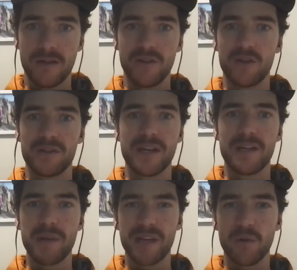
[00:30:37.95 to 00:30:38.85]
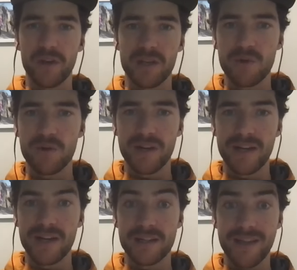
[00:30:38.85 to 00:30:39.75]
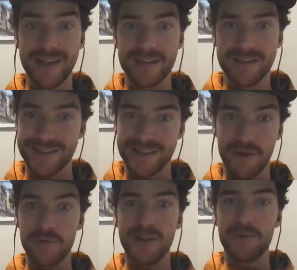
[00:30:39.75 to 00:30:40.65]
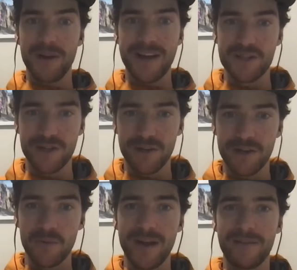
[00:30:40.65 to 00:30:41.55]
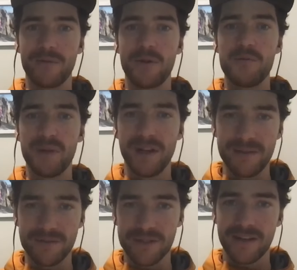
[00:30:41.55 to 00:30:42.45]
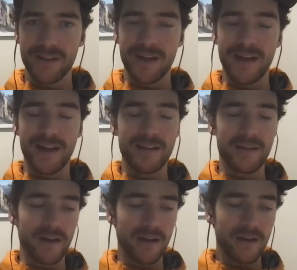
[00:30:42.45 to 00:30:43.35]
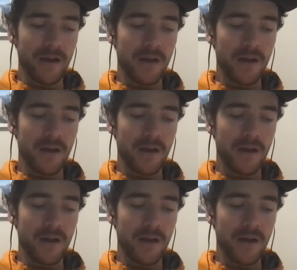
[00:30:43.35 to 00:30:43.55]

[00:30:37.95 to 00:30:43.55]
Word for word: You could say the Bitcoin community, in a sense, is its own little nation. We have our own beliefs. And uh,